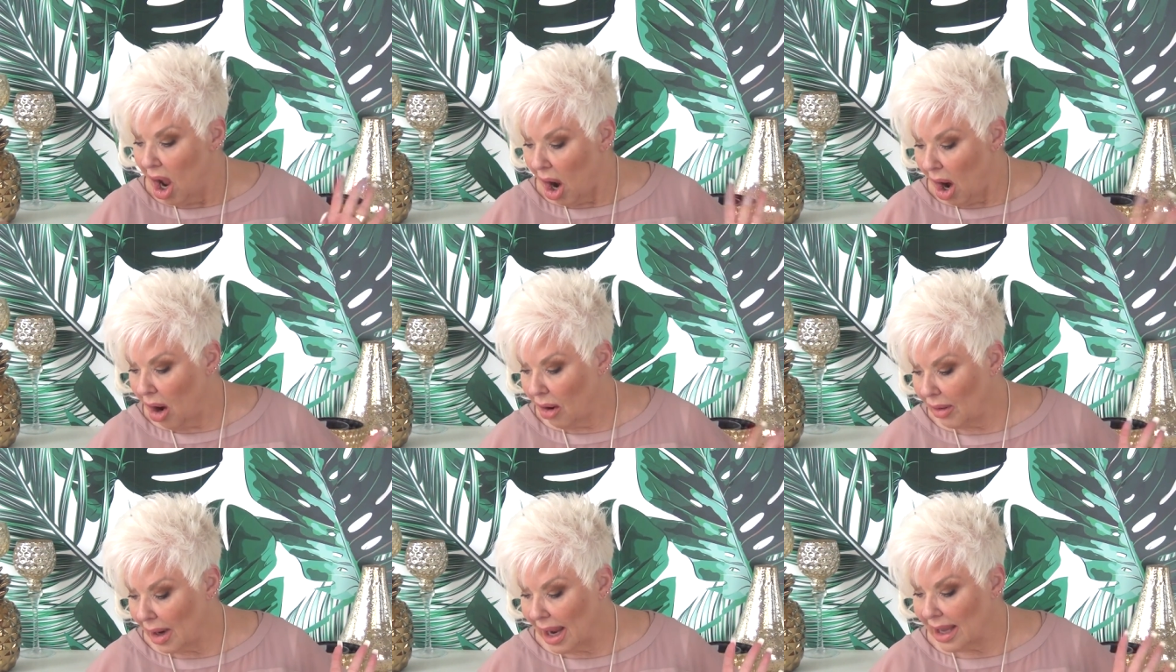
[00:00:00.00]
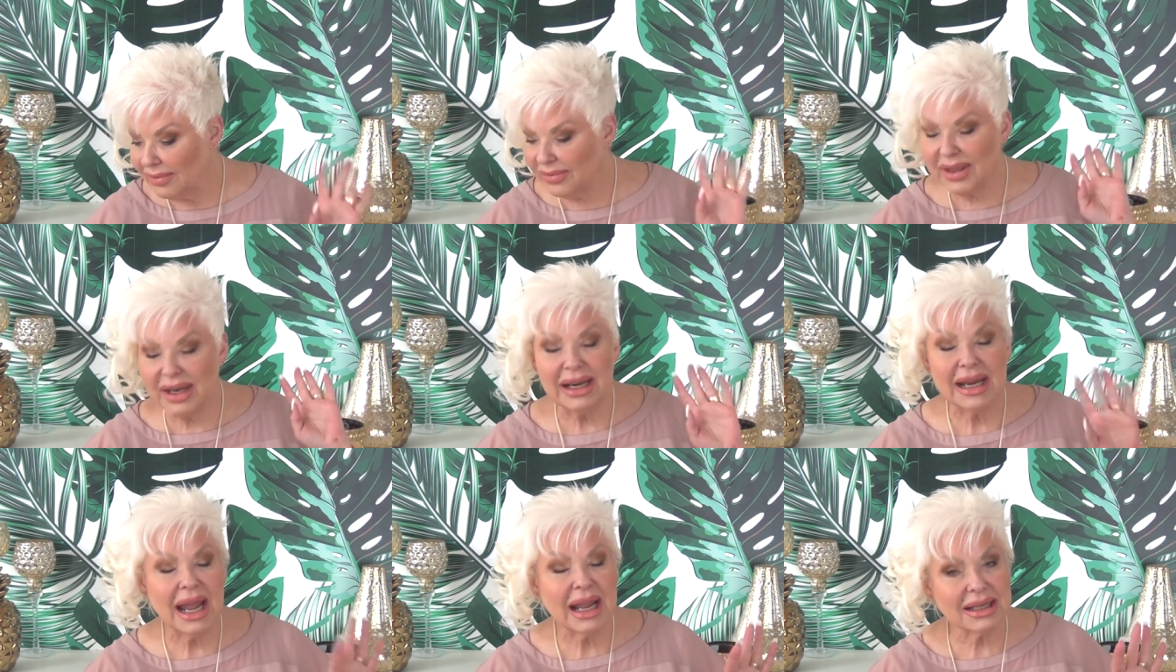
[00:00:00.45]
All right,
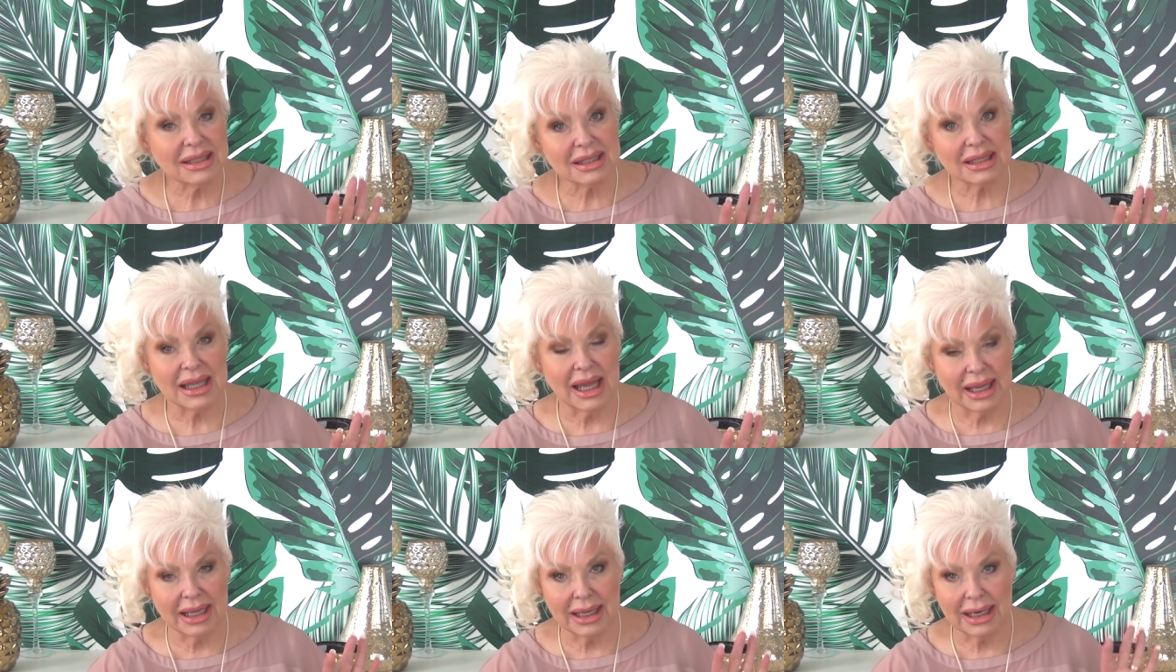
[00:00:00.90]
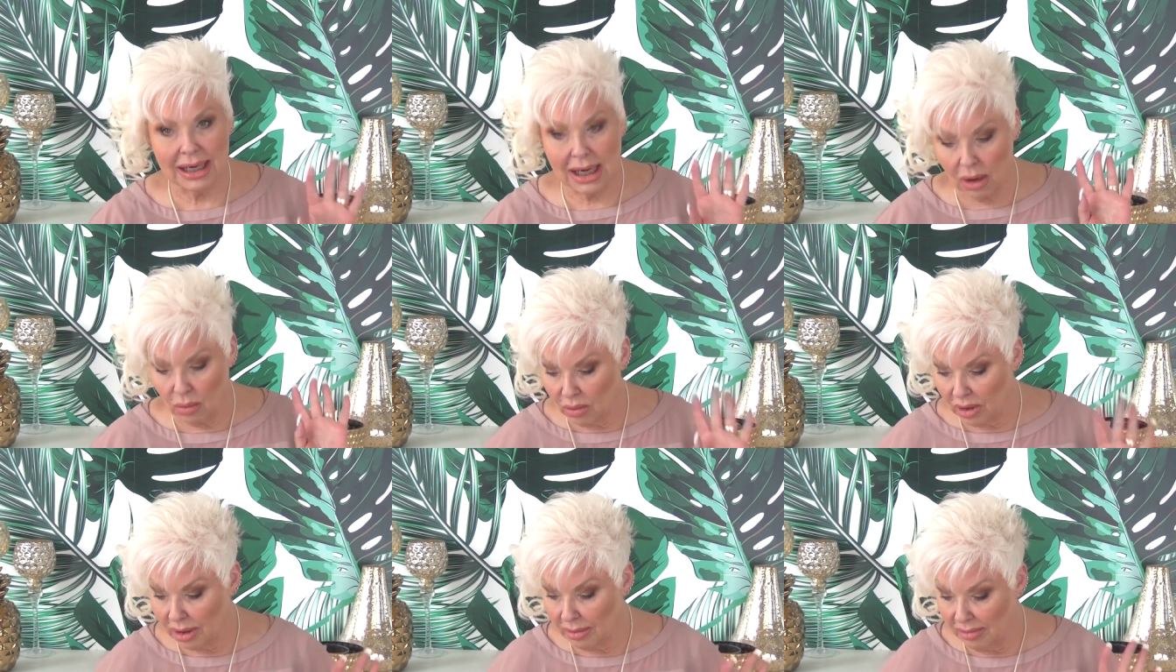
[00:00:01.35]
the next thing, and
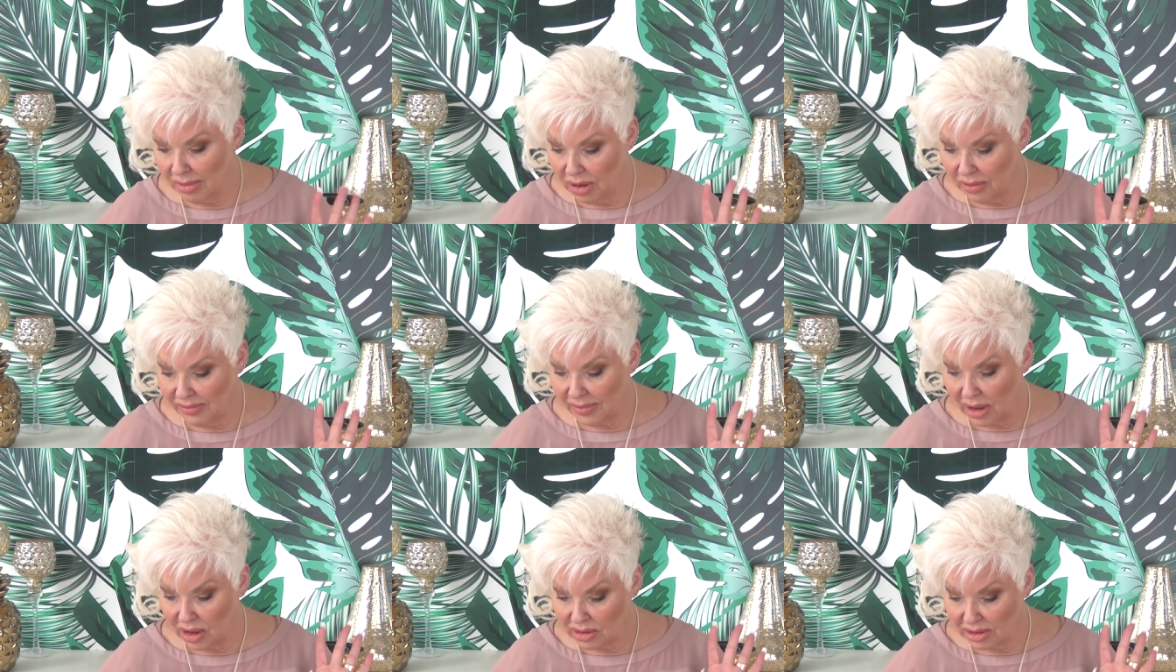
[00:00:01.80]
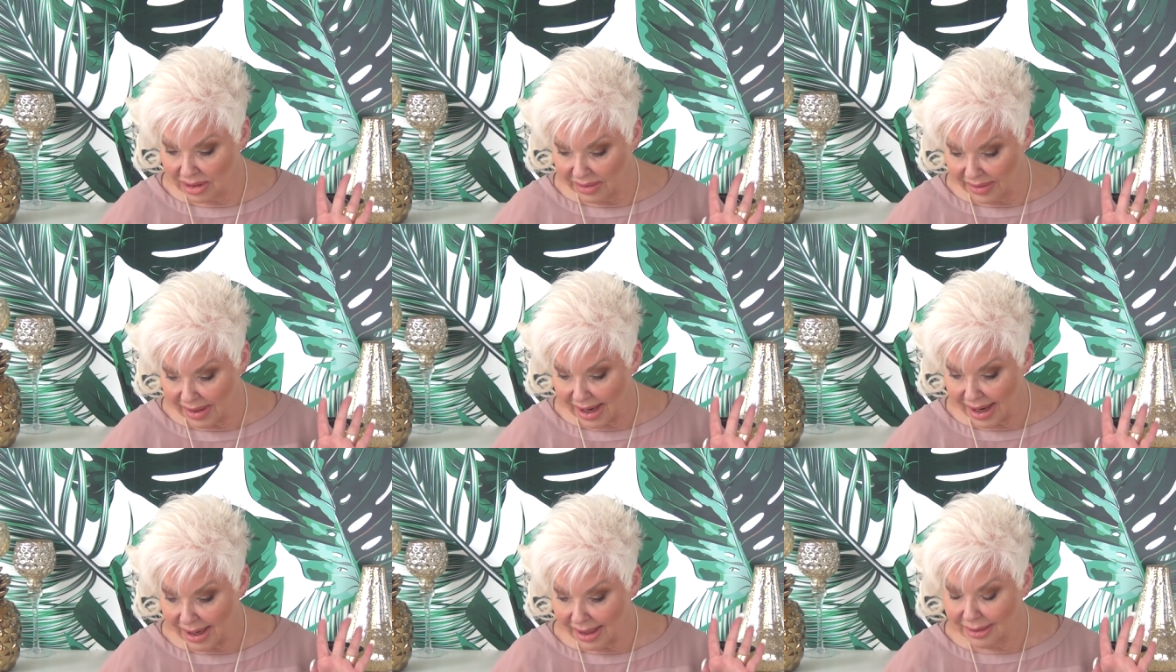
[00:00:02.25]
I want to move on to
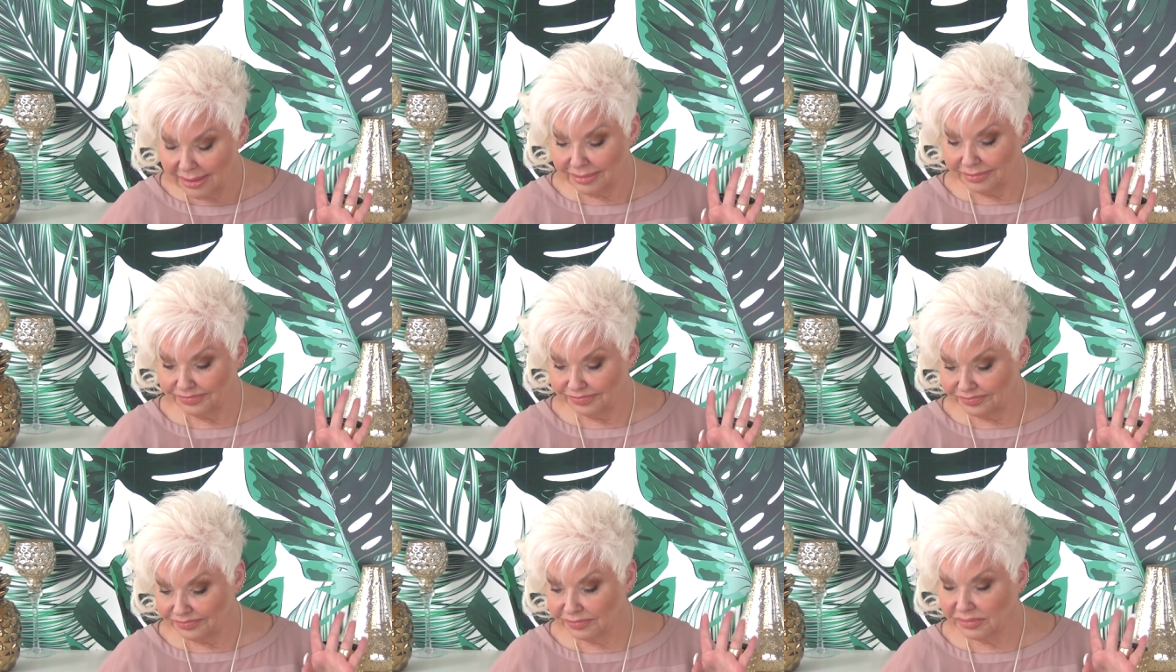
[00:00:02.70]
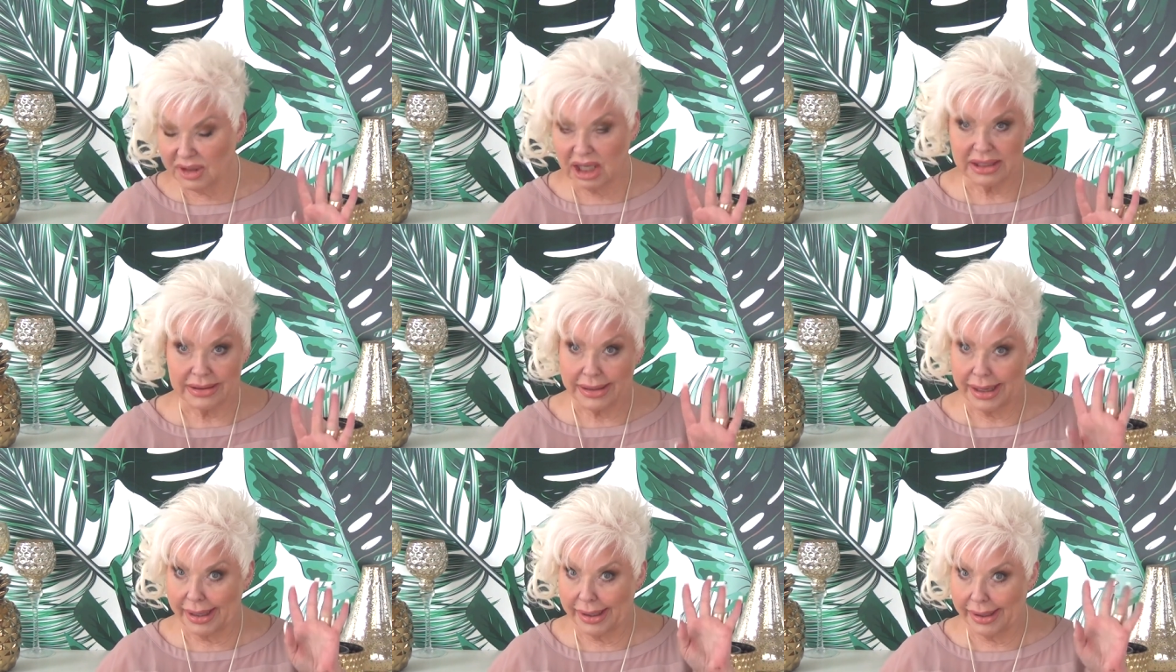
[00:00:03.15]
that
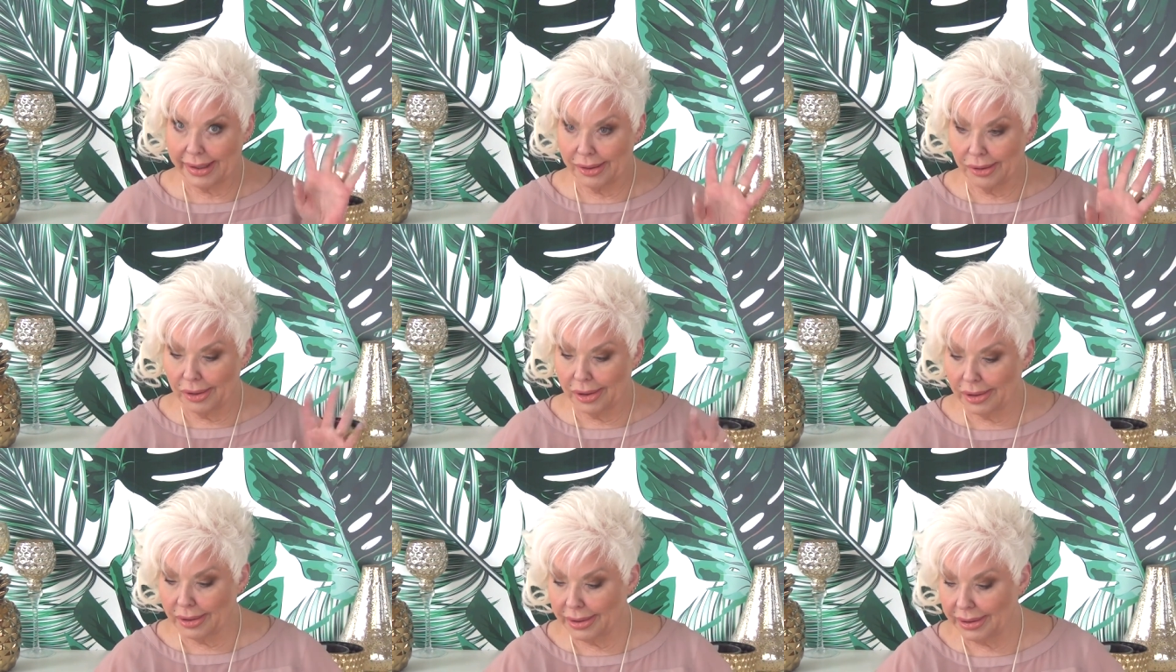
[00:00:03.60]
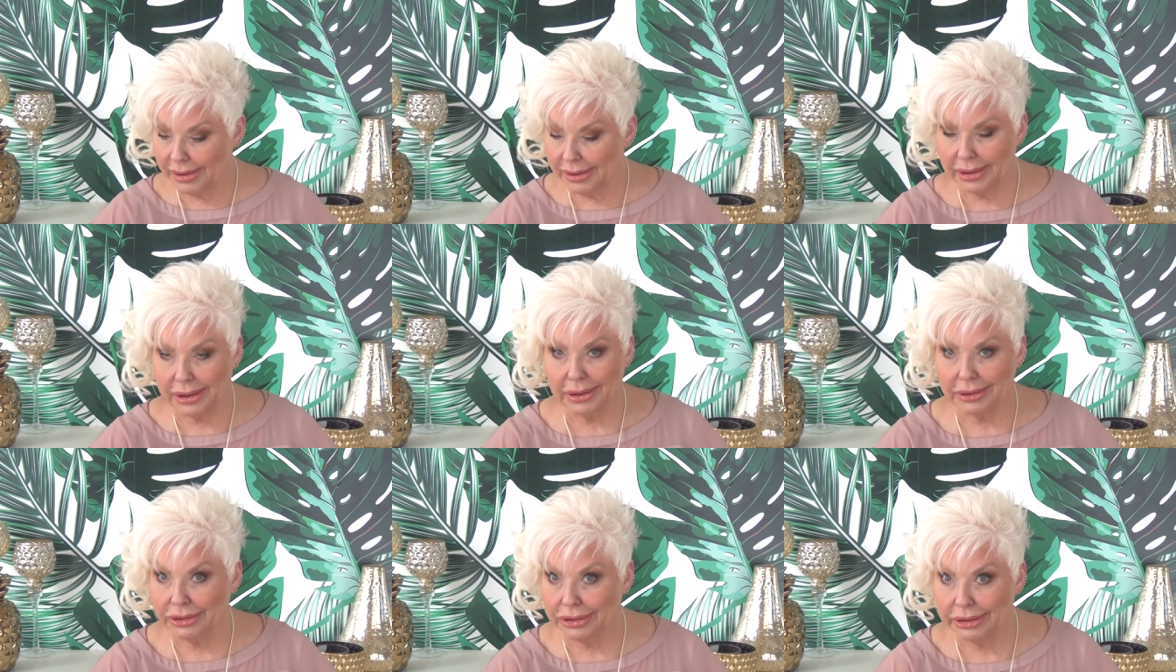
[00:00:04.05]
because I can go on and
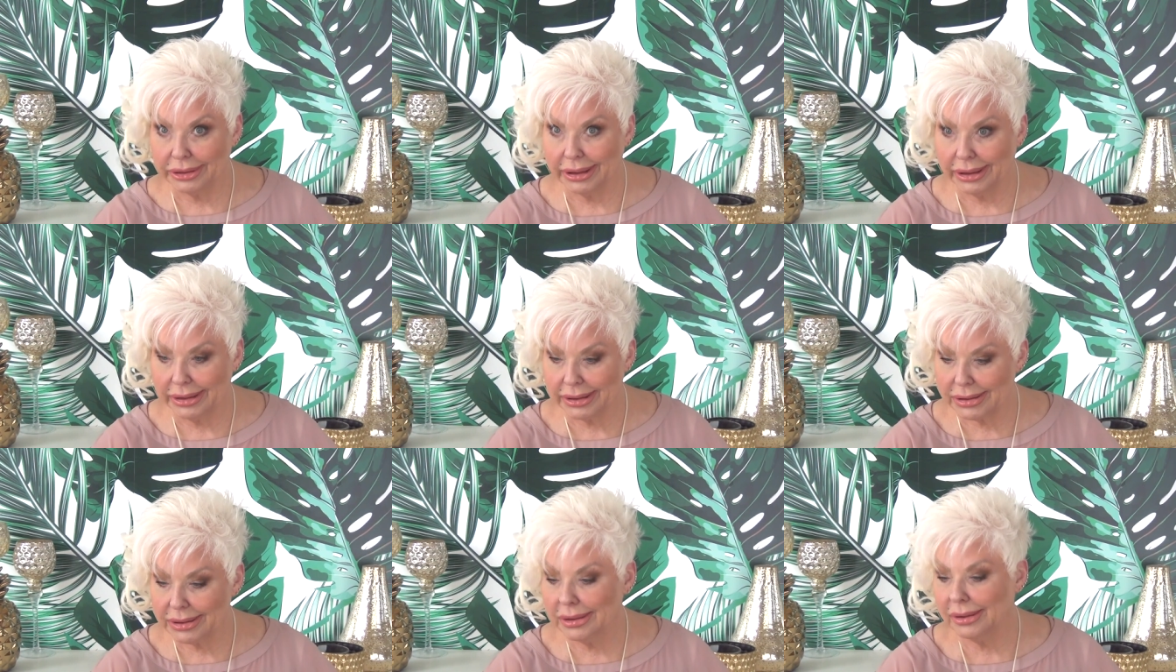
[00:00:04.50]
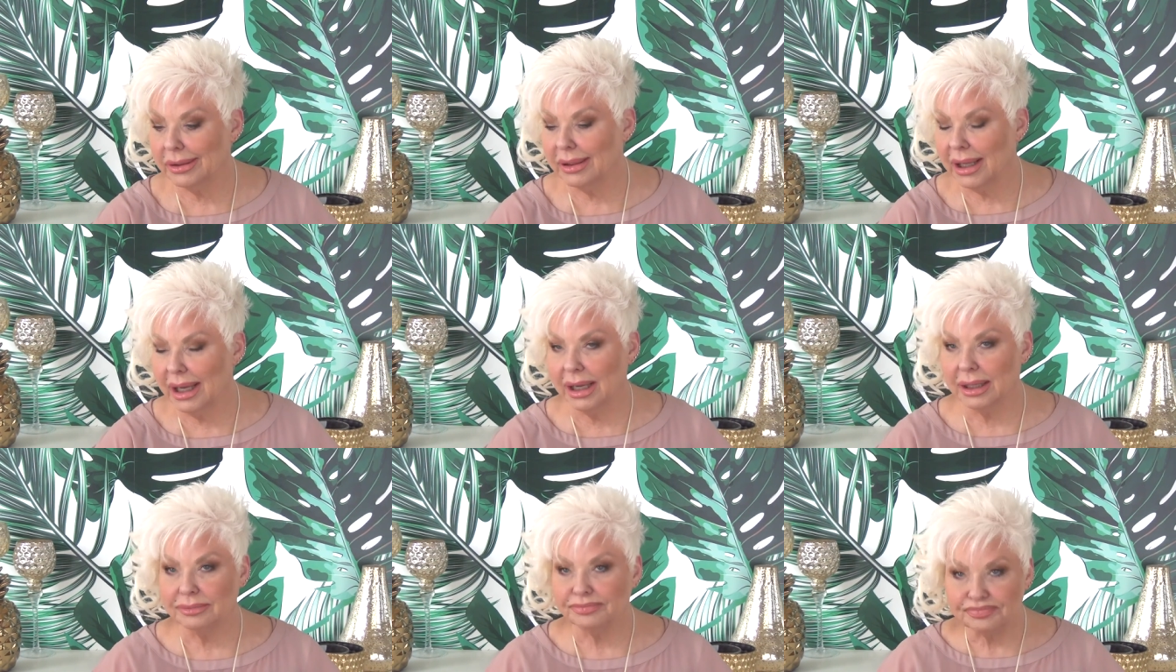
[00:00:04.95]
on. You guys know
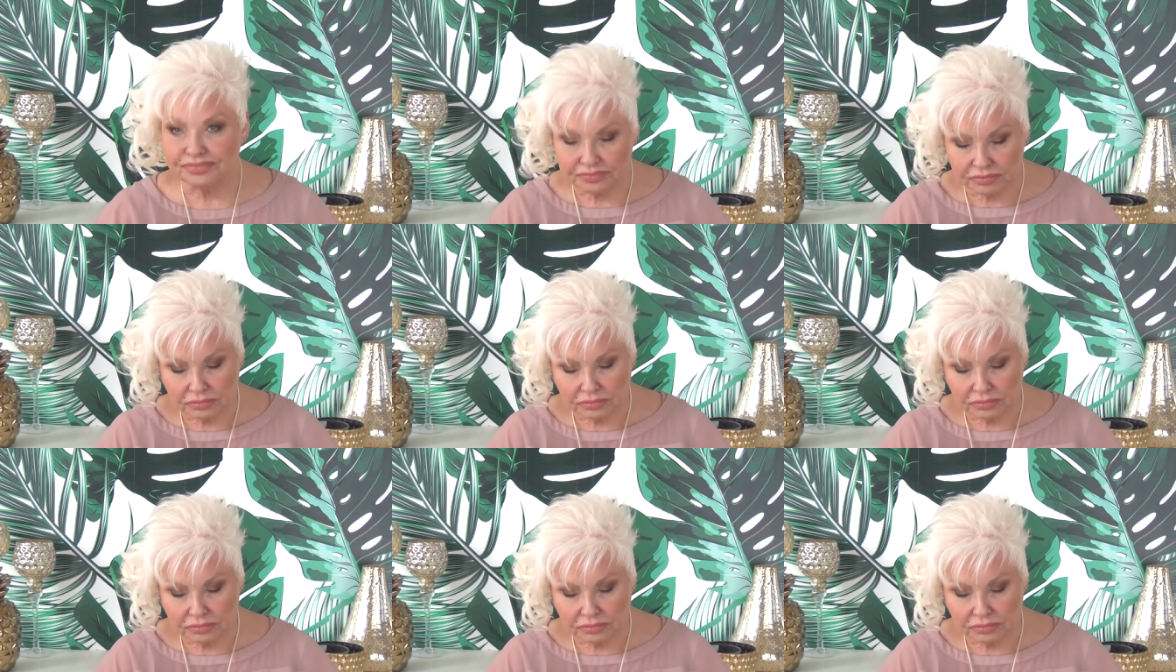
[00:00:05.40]
that.